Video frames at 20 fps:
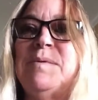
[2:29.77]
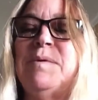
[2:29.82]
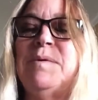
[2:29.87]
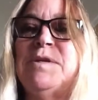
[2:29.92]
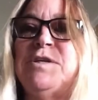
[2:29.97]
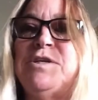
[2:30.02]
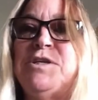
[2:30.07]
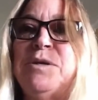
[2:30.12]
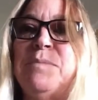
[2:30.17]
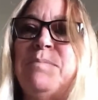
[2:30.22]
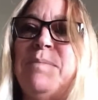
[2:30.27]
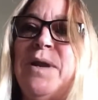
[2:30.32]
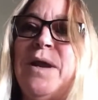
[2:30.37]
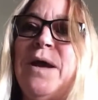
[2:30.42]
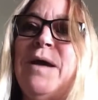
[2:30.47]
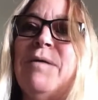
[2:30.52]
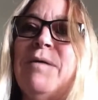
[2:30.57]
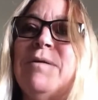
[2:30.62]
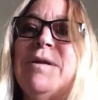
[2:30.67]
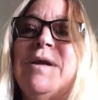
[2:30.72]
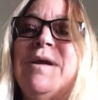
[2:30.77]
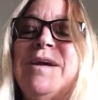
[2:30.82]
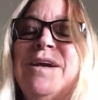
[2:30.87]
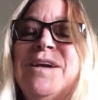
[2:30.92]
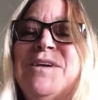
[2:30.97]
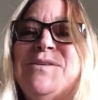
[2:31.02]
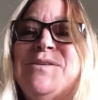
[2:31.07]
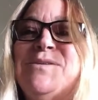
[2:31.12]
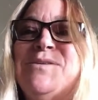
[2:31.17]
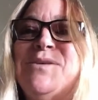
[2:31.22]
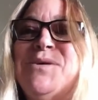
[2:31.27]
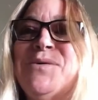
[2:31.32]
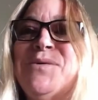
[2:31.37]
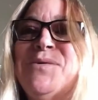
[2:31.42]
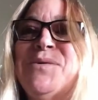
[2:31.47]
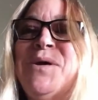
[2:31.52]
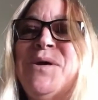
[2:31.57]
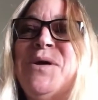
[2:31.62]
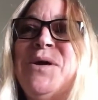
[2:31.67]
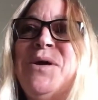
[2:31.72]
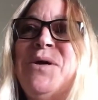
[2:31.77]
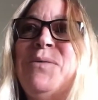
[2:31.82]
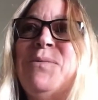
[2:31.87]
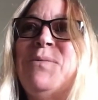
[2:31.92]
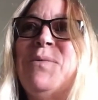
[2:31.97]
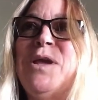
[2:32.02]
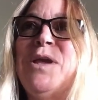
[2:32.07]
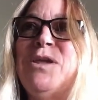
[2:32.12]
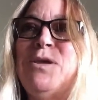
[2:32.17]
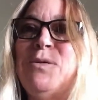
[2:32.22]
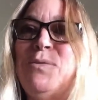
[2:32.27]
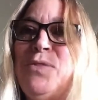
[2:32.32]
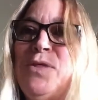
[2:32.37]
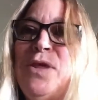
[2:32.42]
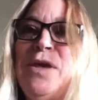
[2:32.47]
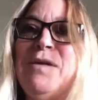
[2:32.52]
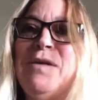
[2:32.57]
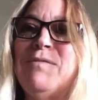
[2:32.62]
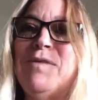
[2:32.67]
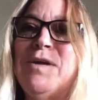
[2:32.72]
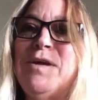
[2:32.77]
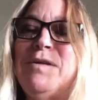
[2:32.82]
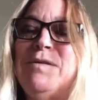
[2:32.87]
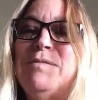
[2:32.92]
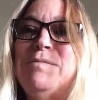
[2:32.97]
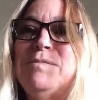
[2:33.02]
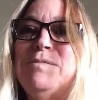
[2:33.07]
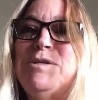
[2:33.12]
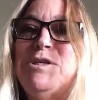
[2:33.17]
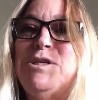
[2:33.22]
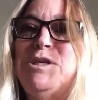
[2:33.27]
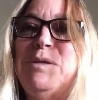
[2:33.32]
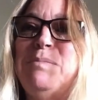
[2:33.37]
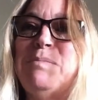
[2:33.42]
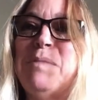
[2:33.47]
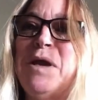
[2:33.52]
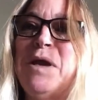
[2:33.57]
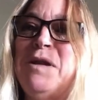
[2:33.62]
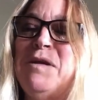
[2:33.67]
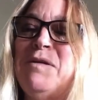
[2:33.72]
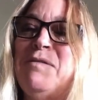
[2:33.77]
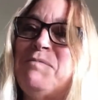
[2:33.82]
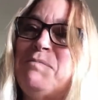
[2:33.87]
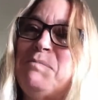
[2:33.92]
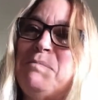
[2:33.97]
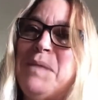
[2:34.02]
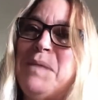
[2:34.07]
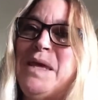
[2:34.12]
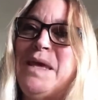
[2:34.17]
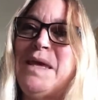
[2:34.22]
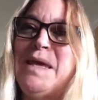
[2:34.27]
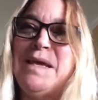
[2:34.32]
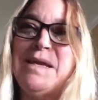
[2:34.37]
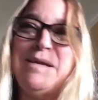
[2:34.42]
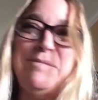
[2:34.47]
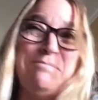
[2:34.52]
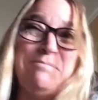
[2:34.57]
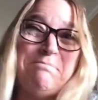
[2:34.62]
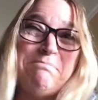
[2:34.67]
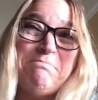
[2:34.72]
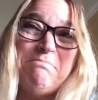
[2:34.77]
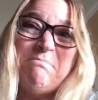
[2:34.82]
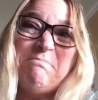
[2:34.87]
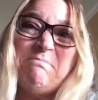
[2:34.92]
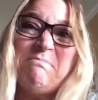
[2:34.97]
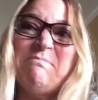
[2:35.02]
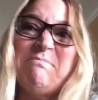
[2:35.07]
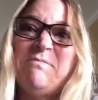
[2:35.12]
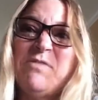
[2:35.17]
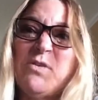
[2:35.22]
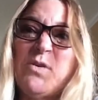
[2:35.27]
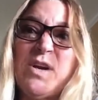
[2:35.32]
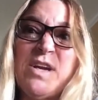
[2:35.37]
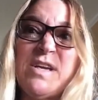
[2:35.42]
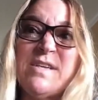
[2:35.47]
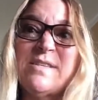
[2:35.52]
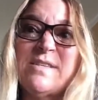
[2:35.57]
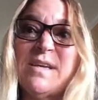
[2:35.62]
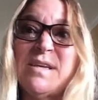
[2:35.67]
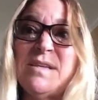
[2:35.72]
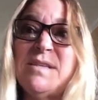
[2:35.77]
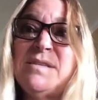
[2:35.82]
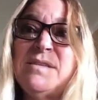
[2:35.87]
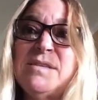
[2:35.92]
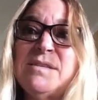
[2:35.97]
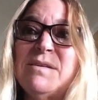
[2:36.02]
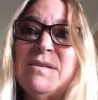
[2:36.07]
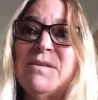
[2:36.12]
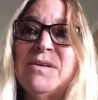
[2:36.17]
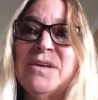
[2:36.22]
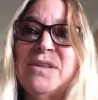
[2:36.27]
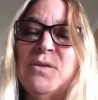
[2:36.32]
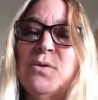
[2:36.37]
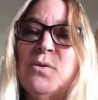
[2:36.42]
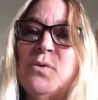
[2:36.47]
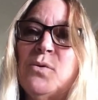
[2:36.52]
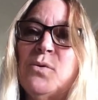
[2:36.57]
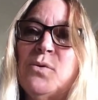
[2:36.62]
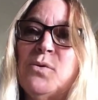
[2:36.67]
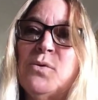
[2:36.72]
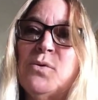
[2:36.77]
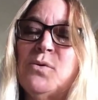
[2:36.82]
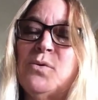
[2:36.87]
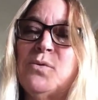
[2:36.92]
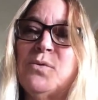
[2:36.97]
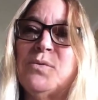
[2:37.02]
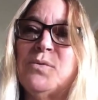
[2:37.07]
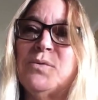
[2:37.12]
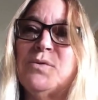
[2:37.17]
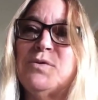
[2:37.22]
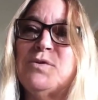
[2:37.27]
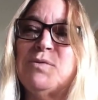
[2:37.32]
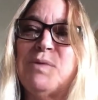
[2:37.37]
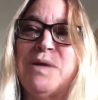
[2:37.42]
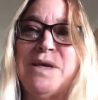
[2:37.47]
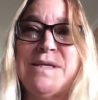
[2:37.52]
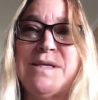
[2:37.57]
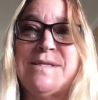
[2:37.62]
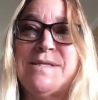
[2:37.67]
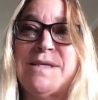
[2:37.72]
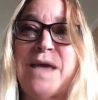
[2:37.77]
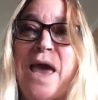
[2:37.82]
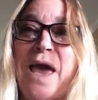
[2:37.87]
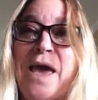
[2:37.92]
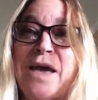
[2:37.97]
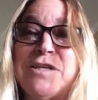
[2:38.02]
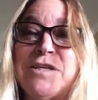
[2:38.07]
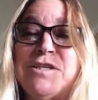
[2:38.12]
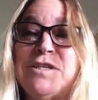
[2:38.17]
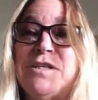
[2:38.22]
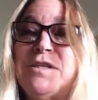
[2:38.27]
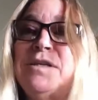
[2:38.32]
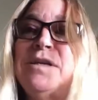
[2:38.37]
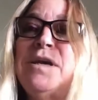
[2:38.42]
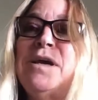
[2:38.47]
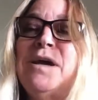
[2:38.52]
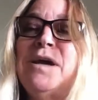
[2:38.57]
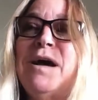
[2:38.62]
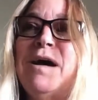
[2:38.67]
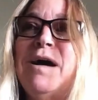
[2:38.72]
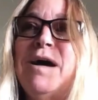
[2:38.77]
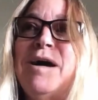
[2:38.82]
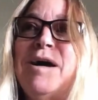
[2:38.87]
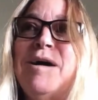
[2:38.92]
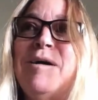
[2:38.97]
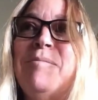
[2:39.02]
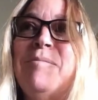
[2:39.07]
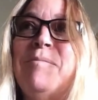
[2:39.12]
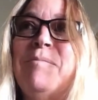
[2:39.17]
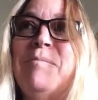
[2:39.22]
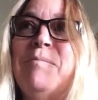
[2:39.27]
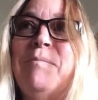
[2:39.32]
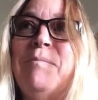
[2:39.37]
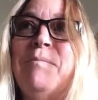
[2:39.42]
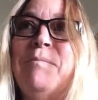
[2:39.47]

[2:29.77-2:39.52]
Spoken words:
ship it out. So when you think of it, she might have made 40 cents on the whole transaction. And